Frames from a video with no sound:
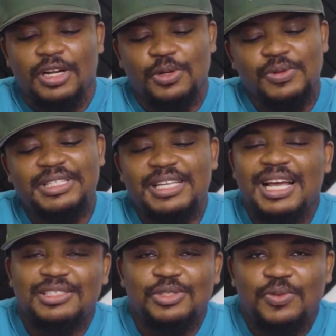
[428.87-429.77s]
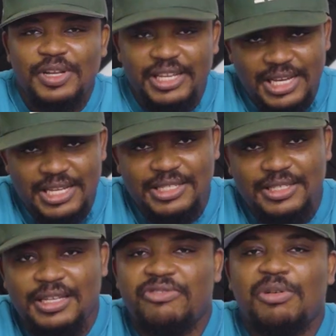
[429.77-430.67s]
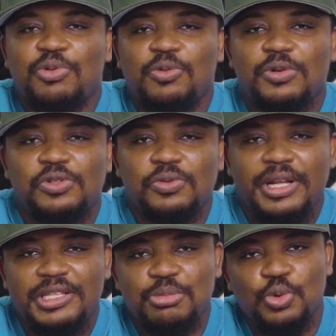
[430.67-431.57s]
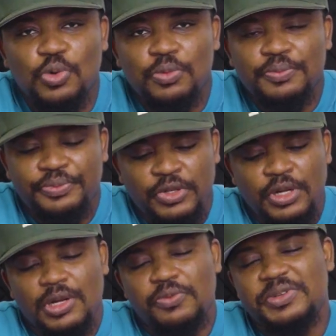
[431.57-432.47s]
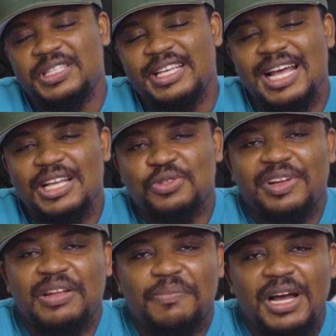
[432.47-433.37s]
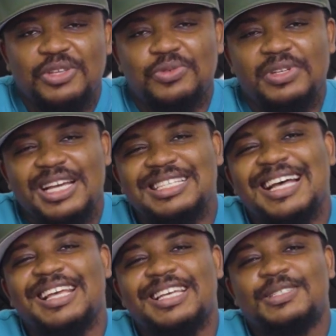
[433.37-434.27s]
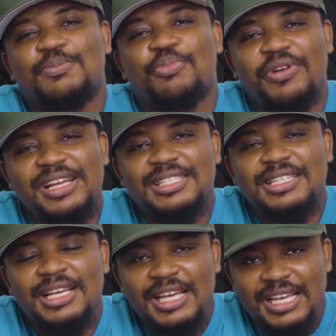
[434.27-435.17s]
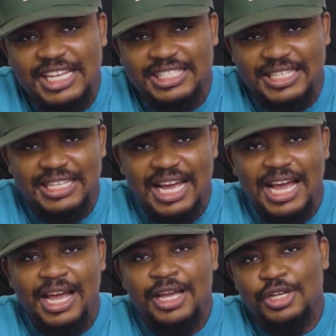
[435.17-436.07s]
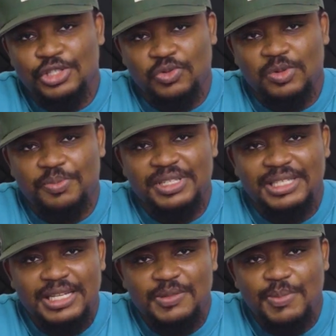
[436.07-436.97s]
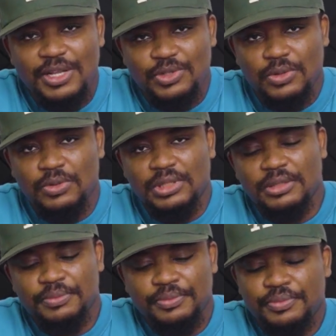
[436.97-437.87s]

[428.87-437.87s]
Luis Diaz is 28. Liverpool want to let him go. Luis Diaz, over the past 2 years, has expressed his desire to represent Barcelona.